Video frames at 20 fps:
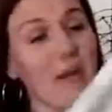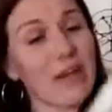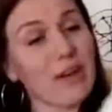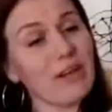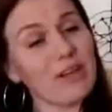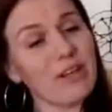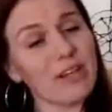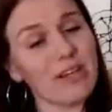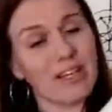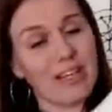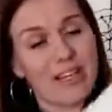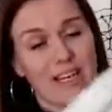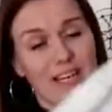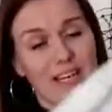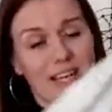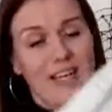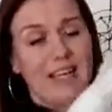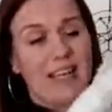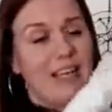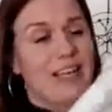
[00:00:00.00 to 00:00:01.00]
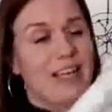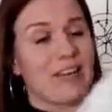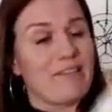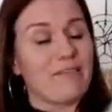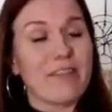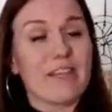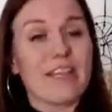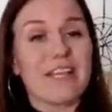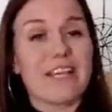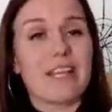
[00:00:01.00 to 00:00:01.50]
and I
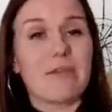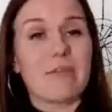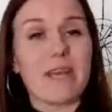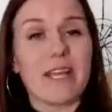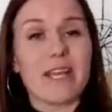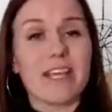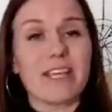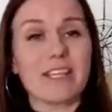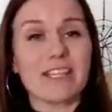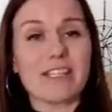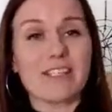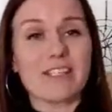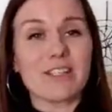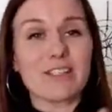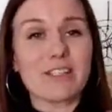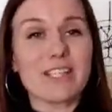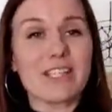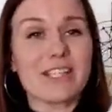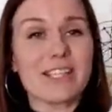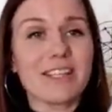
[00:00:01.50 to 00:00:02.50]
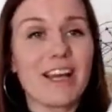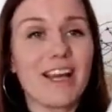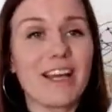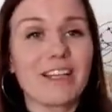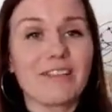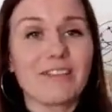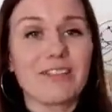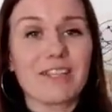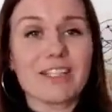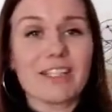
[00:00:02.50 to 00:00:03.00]
feel a little bit hideous doing this
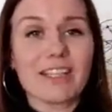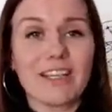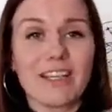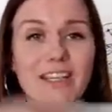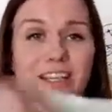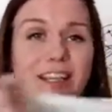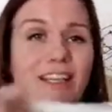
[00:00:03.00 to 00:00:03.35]
live because the